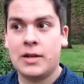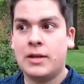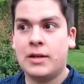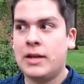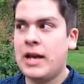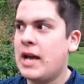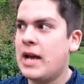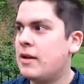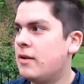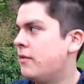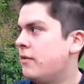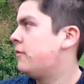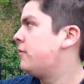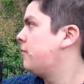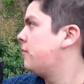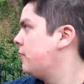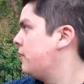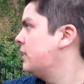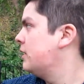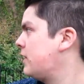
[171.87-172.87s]
kind of.
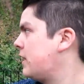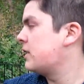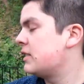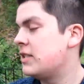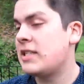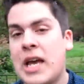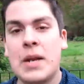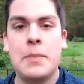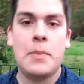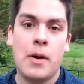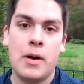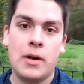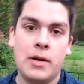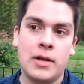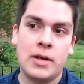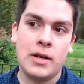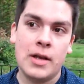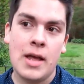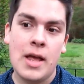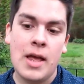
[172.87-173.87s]
It's like a side park.
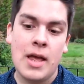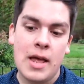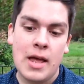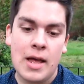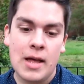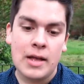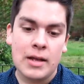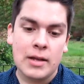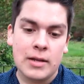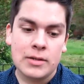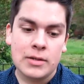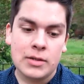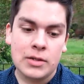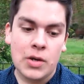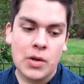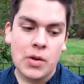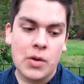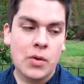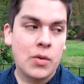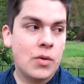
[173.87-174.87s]

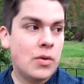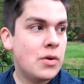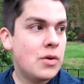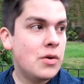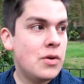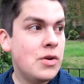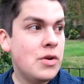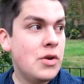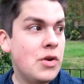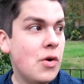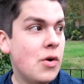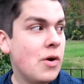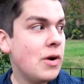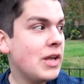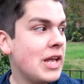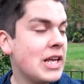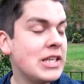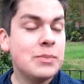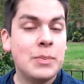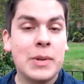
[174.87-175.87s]
So New York
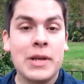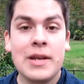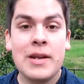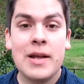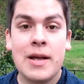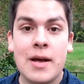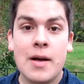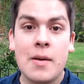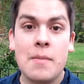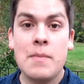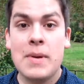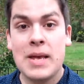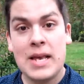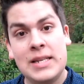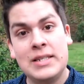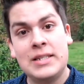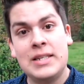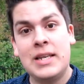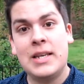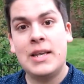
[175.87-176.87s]
has been
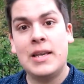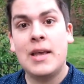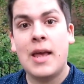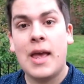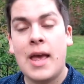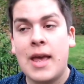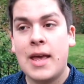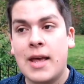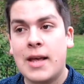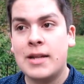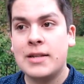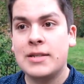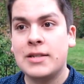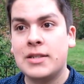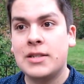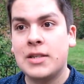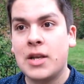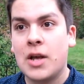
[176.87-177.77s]
amazing and